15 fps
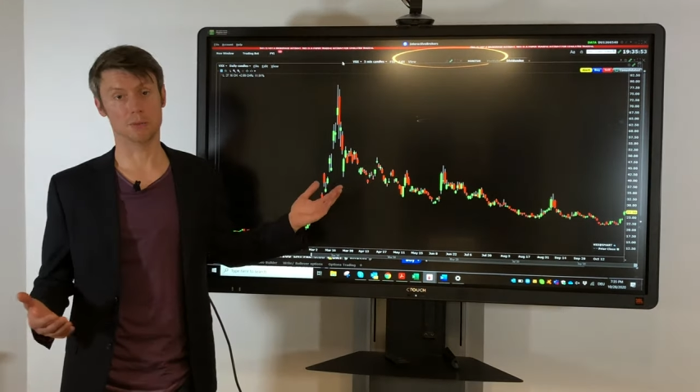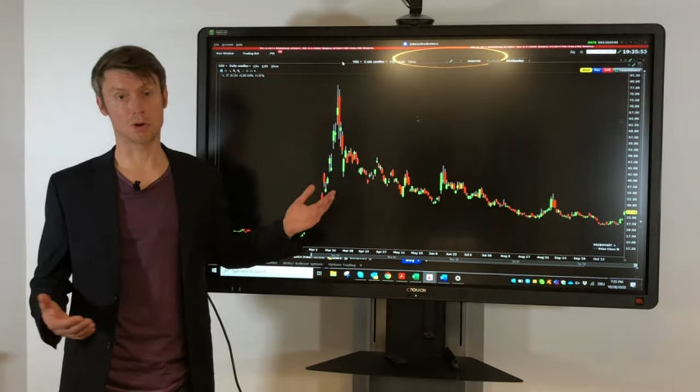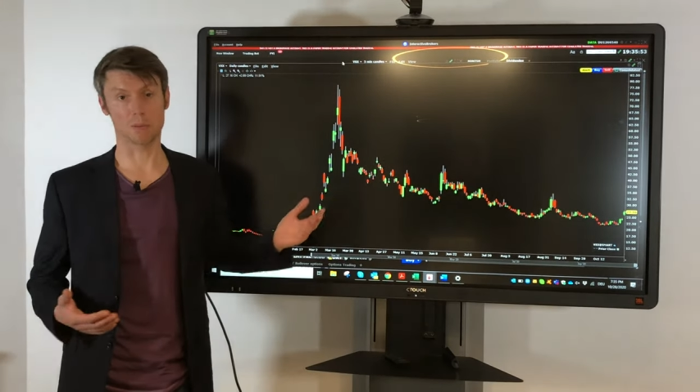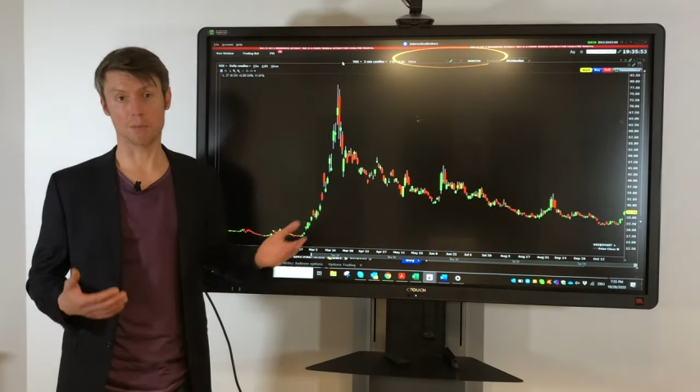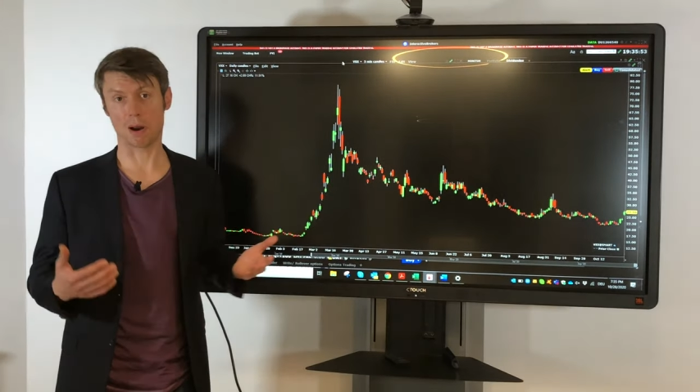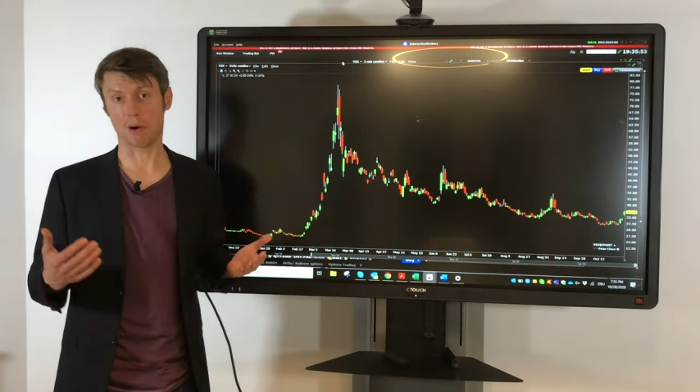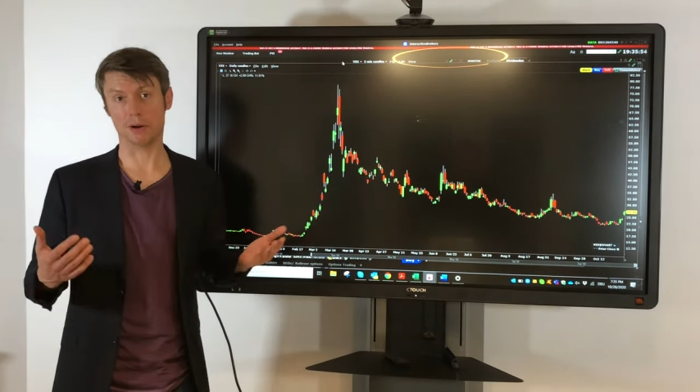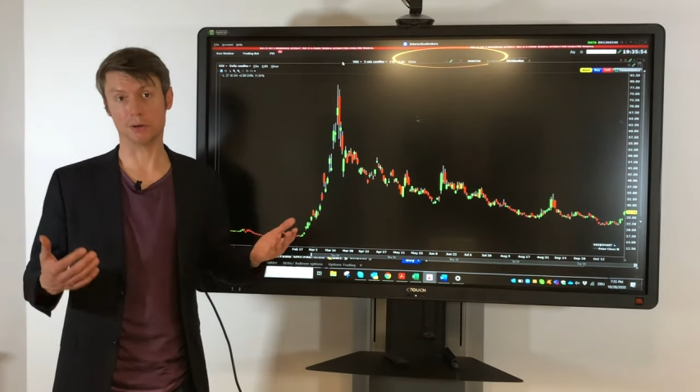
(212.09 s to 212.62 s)

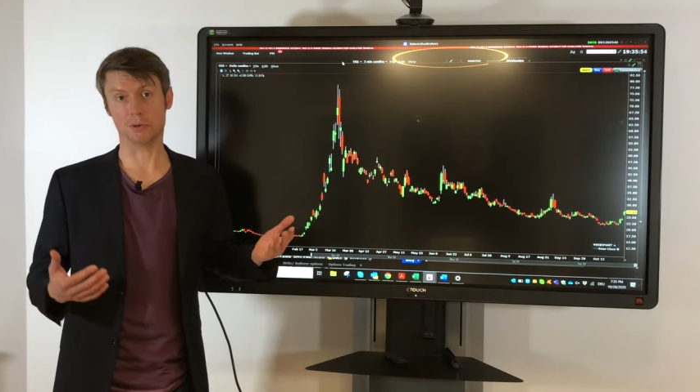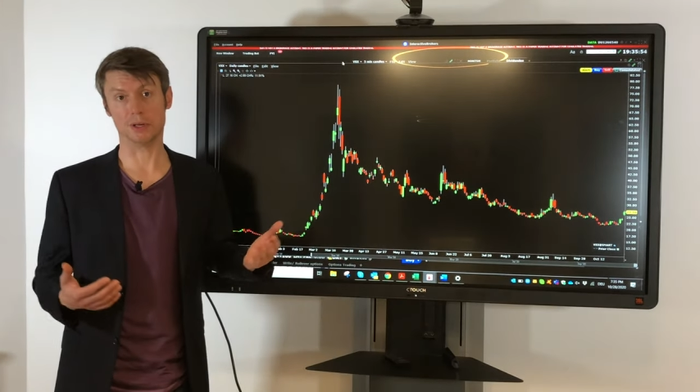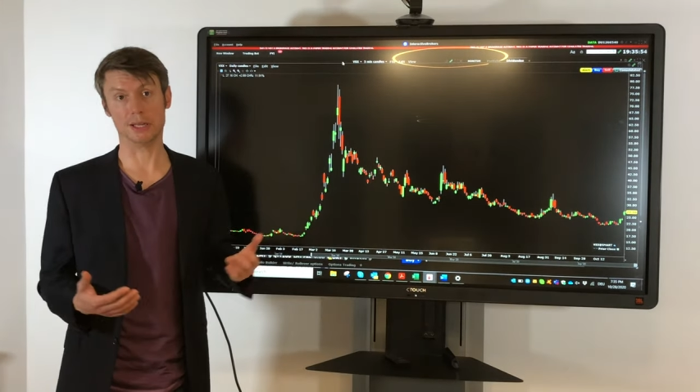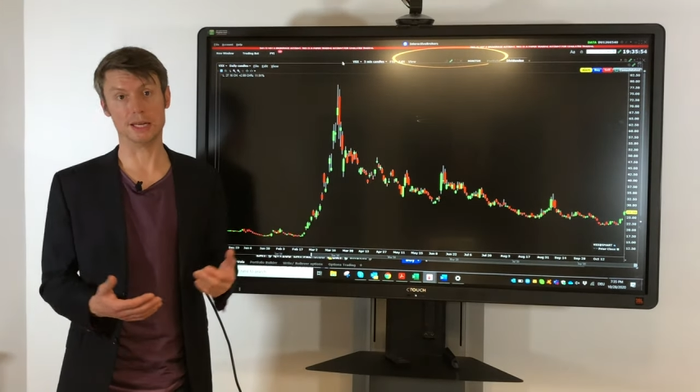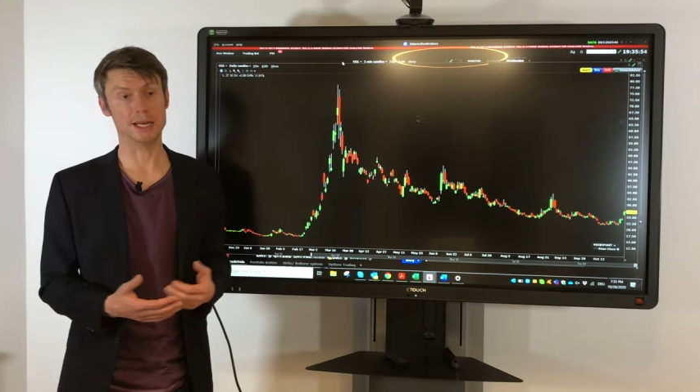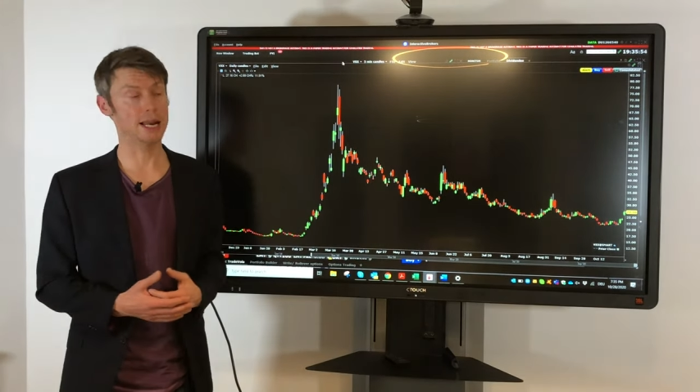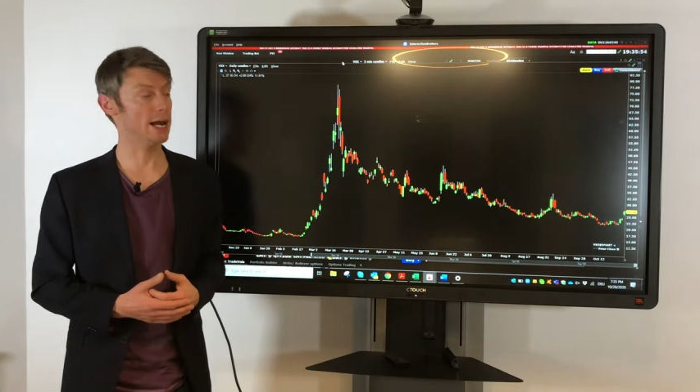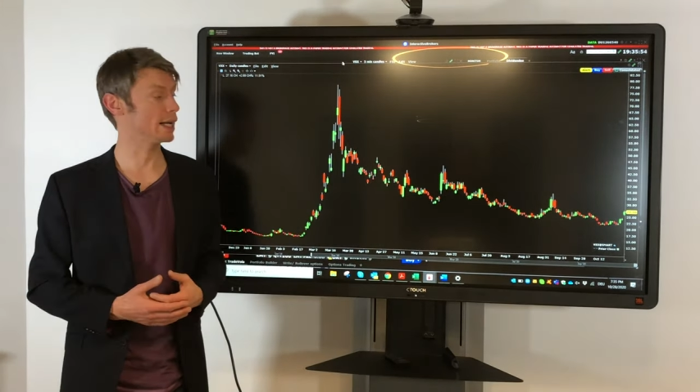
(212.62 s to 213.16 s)
comparing to the
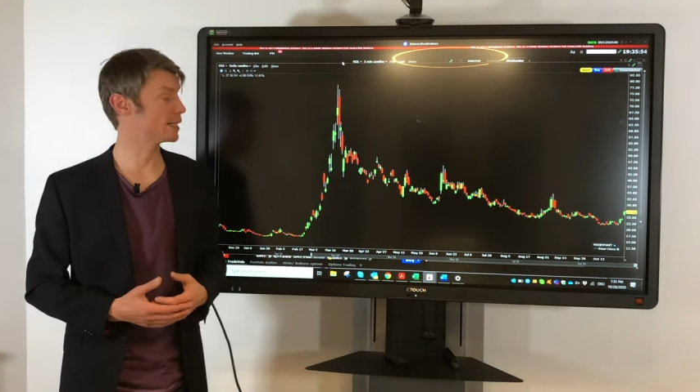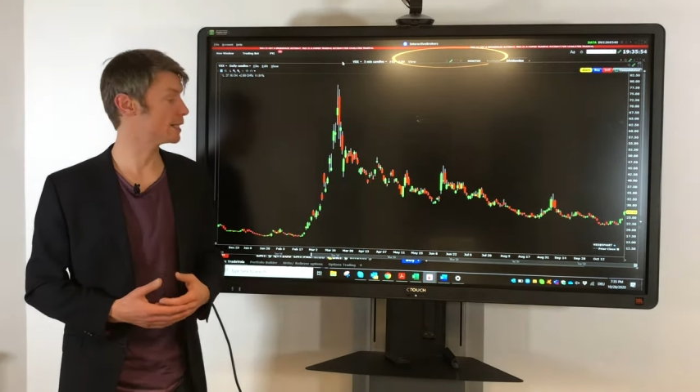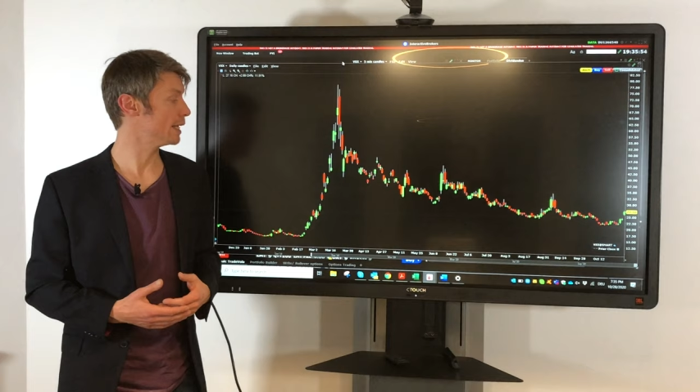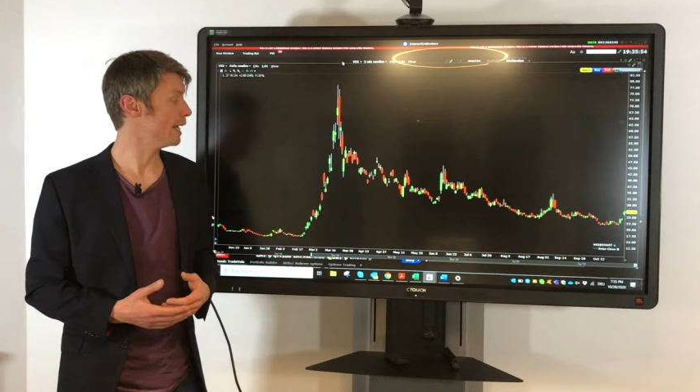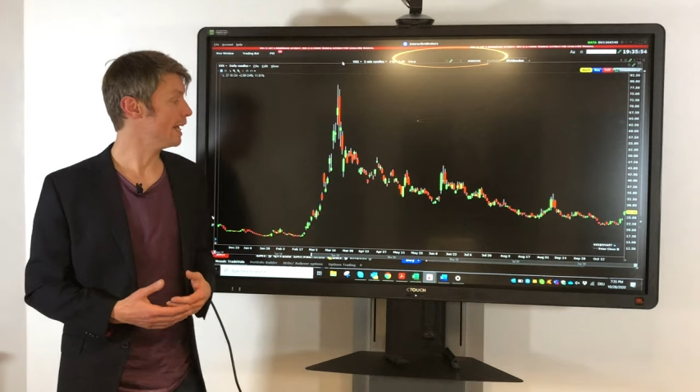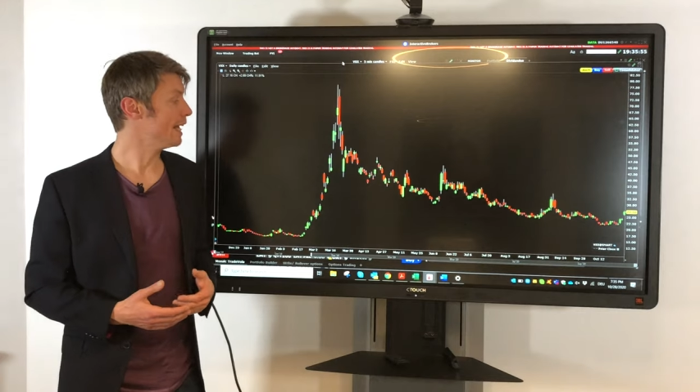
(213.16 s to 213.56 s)
index,